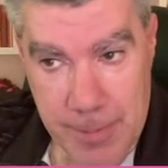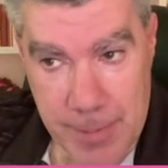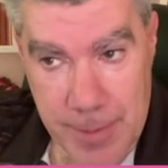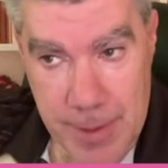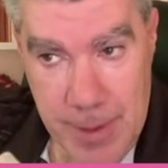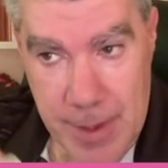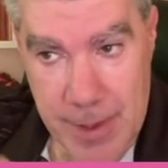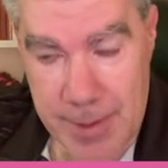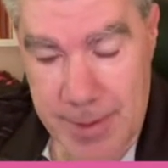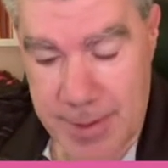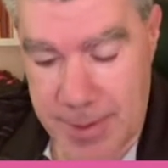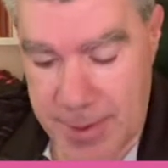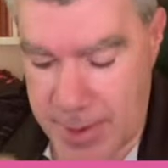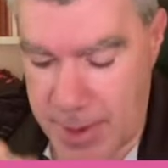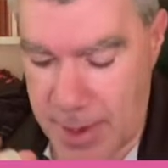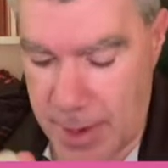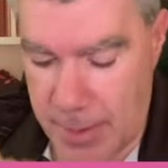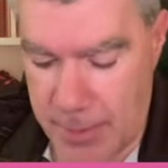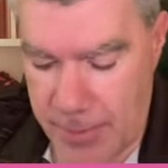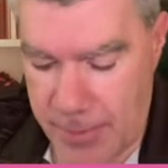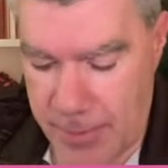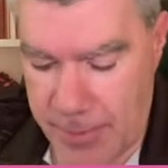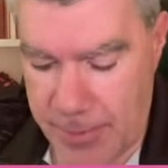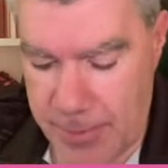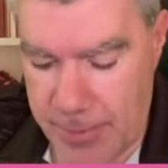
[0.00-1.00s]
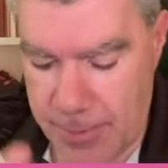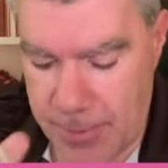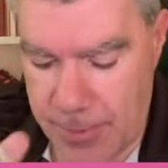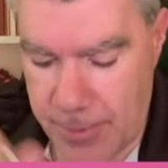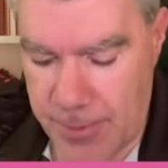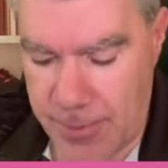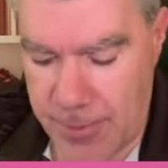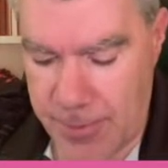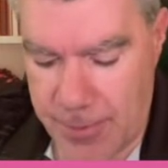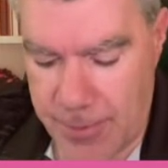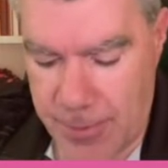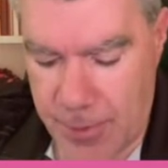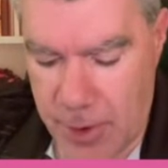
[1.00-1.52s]
in some
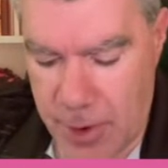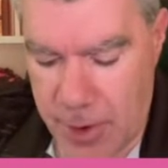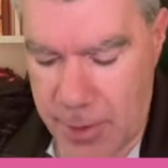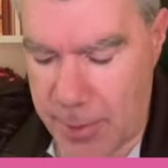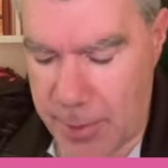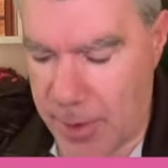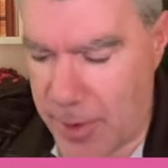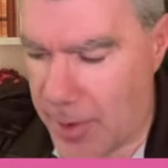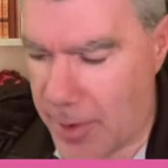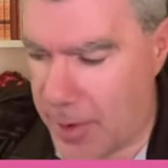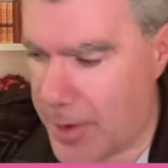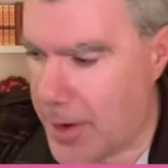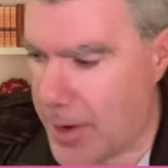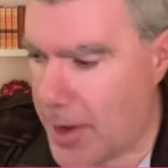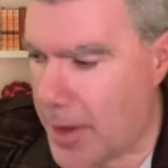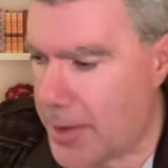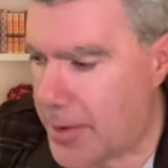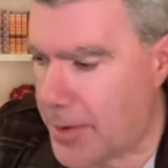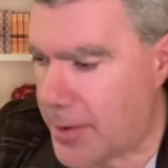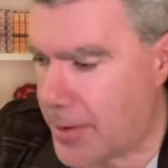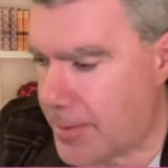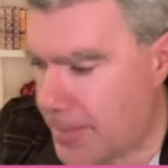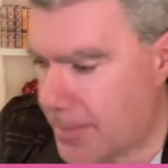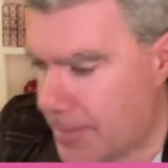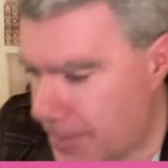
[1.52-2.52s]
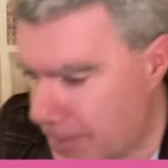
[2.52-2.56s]
form or another,